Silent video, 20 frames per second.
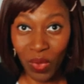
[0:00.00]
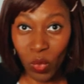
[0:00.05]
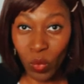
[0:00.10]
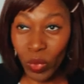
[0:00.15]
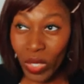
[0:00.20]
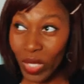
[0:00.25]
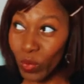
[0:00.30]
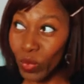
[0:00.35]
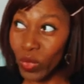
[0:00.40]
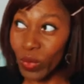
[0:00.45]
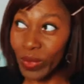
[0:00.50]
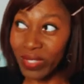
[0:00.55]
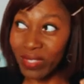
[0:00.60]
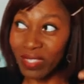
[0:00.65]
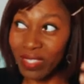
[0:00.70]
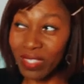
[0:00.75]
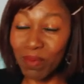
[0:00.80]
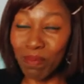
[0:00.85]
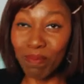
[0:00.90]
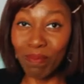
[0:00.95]
where we would
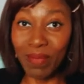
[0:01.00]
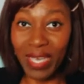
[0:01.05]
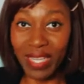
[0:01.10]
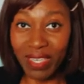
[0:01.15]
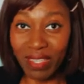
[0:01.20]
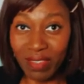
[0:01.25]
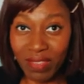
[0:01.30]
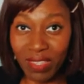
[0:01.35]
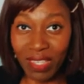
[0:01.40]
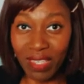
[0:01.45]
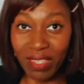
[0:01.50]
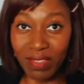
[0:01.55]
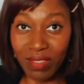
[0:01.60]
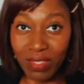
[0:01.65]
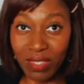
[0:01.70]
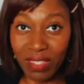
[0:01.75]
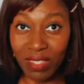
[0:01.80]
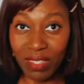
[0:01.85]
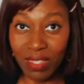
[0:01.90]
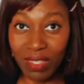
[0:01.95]
see many
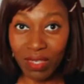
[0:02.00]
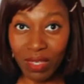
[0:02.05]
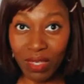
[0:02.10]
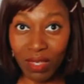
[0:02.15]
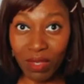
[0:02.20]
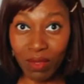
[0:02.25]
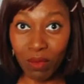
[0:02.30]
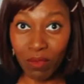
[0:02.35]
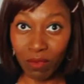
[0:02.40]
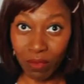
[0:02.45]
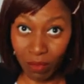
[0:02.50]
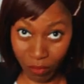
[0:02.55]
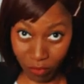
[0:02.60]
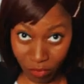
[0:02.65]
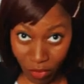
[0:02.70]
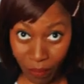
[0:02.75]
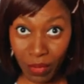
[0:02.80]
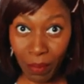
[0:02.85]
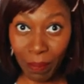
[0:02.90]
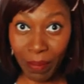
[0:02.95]
things
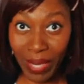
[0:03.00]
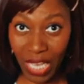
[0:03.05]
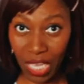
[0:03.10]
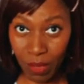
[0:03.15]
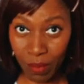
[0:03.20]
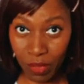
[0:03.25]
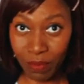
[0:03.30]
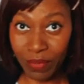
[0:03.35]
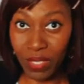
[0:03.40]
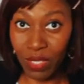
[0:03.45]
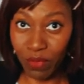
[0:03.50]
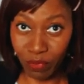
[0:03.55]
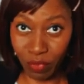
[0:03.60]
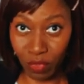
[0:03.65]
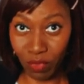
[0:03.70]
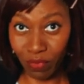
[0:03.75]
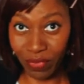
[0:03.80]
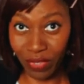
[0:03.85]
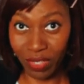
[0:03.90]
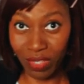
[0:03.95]
from the Bible being
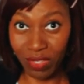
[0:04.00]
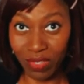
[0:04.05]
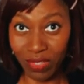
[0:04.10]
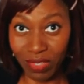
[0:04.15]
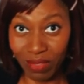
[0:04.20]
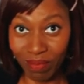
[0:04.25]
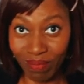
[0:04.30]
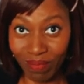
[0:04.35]
fulfilled.